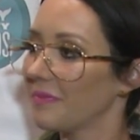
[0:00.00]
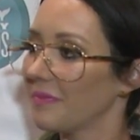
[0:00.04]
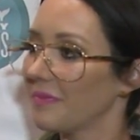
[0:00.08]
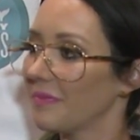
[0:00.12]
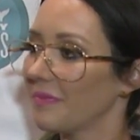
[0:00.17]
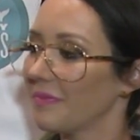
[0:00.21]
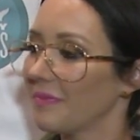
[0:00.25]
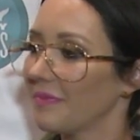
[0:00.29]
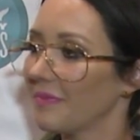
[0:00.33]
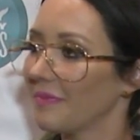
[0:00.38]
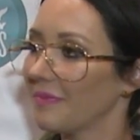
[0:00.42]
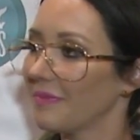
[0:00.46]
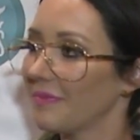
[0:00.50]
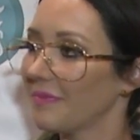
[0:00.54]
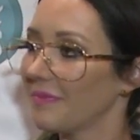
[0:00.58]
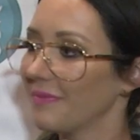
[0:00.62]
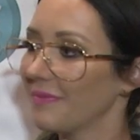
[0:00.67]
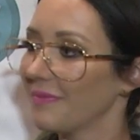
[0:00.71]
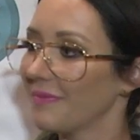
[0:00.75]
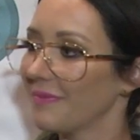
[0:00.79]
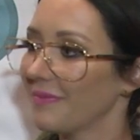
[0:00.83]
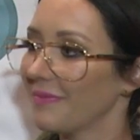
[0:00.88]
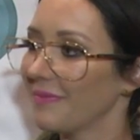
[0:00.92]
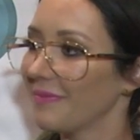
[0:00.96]

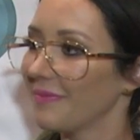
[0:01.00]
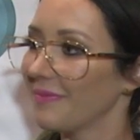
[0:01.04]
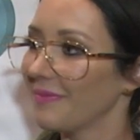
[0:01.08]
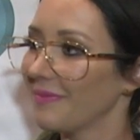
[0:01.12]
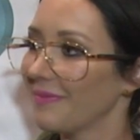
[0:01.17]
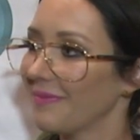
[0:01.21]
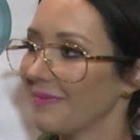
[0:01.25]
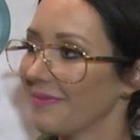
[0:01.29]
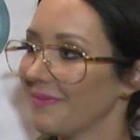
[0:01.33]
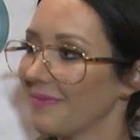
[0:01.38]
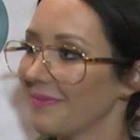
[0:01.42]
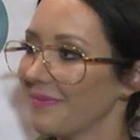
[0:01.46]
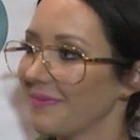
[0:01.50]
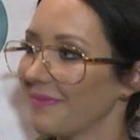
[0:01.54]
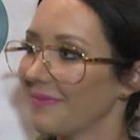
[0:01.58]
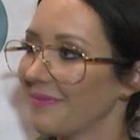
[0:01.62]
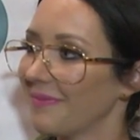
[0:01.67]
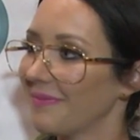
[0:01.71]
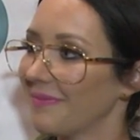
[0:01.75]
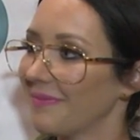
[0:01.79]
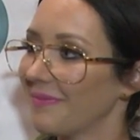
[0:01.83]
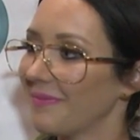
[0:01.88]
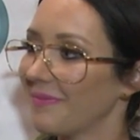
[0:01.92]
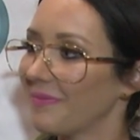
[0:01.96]

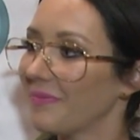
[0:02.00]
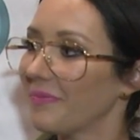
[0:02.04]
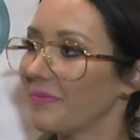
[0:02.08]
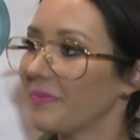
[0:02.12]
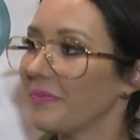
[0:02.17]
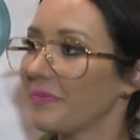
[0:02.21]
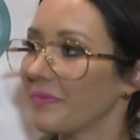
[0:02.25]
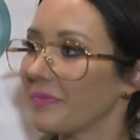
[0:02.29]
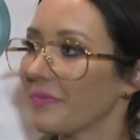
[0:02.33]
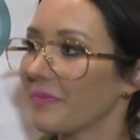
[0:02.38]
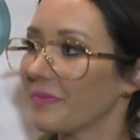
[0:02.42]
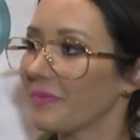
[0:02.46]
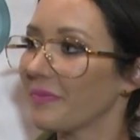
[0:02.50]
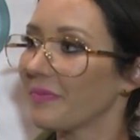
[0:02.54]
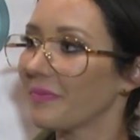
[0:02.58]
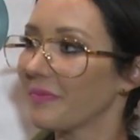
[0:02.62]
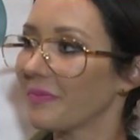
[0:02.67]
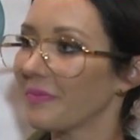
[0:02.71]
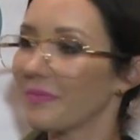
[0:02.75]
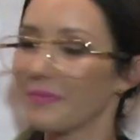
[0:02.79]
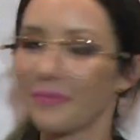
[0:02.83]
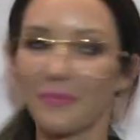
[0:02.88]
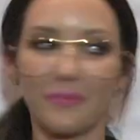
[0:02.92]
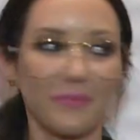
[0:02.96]

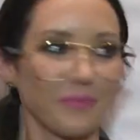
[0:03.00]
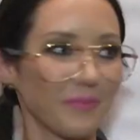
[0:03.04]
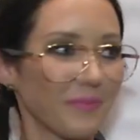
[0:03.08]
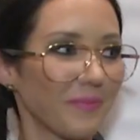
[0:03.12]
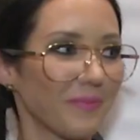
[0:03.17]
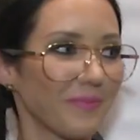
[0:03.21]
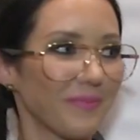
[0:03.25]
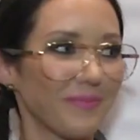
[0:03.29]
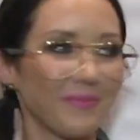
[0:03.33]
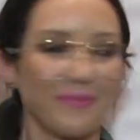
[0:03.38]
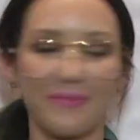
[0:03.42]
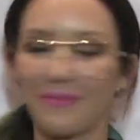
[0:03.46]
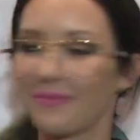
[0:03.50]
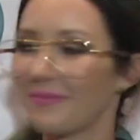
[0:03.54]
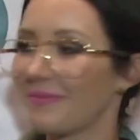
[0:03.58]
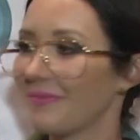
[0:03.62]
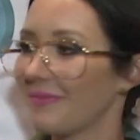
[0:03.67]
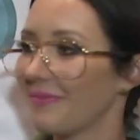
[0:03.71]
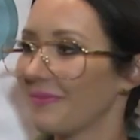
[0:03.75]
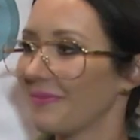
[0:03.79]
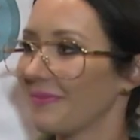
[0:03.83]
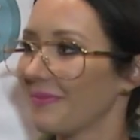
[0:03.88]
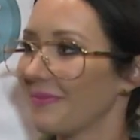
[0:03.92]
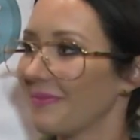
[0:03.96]

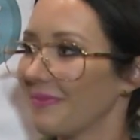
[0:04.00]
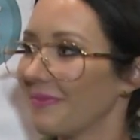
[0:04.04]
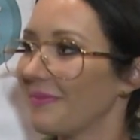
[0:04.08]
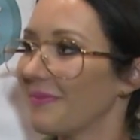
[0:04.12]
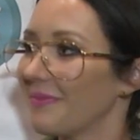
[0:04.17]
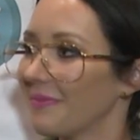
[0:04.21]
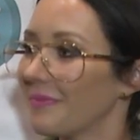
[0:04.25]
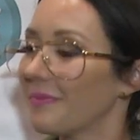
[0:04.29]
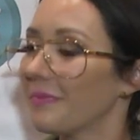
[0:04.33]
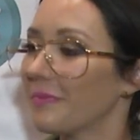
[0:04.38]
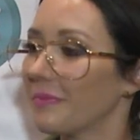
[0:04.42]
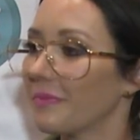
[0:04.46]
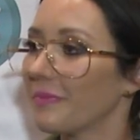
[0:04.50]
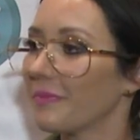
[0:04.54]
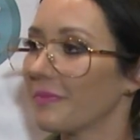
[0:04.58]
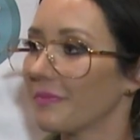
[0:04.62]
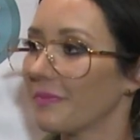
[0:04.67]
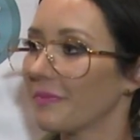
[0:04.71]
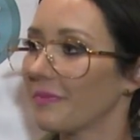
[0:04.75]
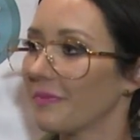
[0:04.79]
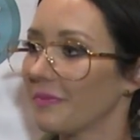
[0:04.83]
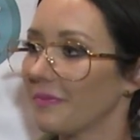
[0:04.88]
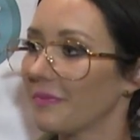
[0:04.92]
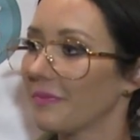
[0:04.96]

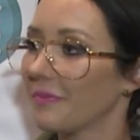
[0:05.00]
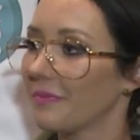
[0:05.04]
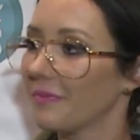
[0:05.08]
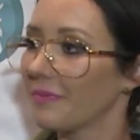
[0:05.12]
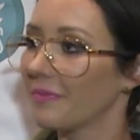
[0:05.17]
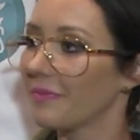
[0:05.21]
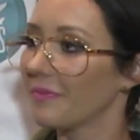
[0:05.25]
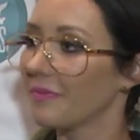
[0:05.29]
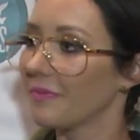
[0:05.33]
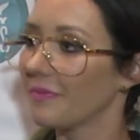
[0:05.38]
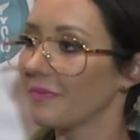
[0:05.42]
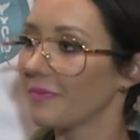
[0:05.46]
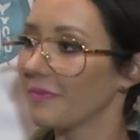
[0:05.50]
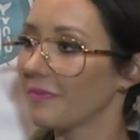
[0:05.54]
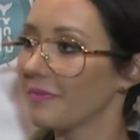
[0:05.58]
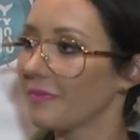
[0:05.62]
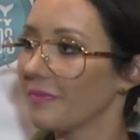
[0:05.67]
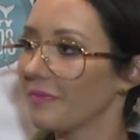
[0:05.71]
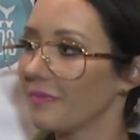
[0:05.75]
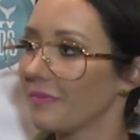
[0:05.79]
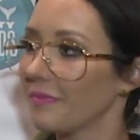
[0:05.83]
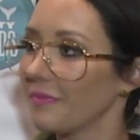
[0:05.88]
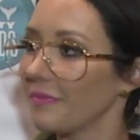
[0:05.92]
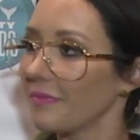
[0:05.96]

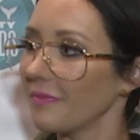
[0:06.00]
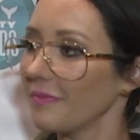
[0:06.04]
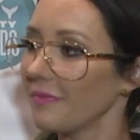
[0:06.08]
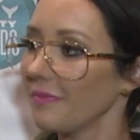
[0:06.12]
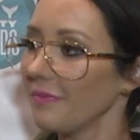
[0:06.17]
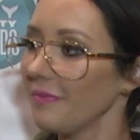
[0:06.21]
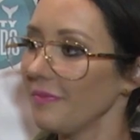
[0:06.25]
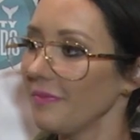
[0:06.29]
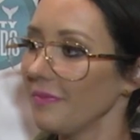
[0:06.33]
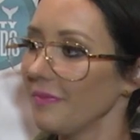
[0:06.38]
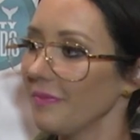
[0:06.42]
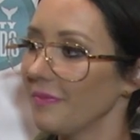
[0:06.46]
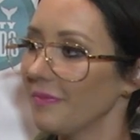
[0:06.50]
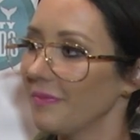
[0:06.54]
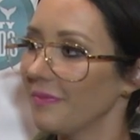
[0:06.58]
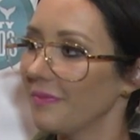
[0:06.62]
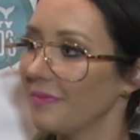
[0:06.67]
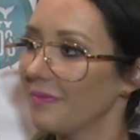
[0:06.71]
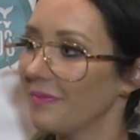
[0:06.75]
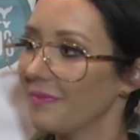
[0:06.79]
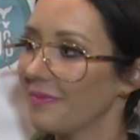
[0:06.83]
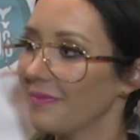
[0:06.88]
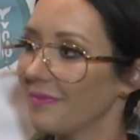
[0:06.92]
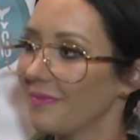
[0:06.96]

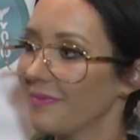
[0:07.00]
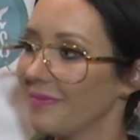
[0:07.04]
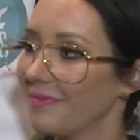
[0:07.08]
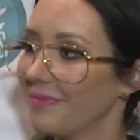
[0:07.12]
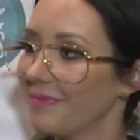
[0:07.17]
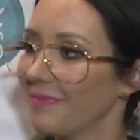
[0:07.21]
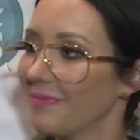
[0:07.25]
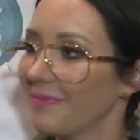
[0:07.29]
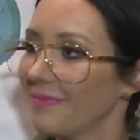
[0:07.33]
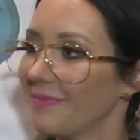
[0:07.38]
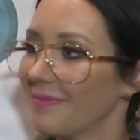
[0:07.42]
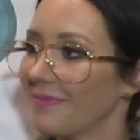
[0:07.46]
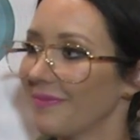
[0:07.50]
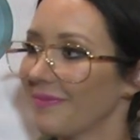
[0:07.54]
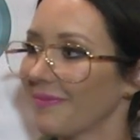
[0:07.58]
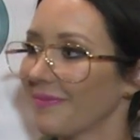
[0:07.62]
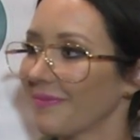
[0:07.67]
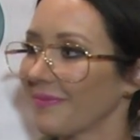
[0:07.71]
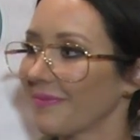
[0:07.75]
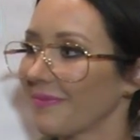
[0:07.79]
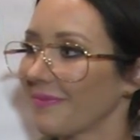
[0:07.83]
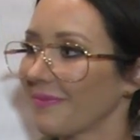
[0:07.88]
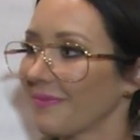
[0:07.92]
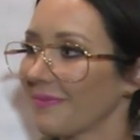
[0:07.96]
(silent)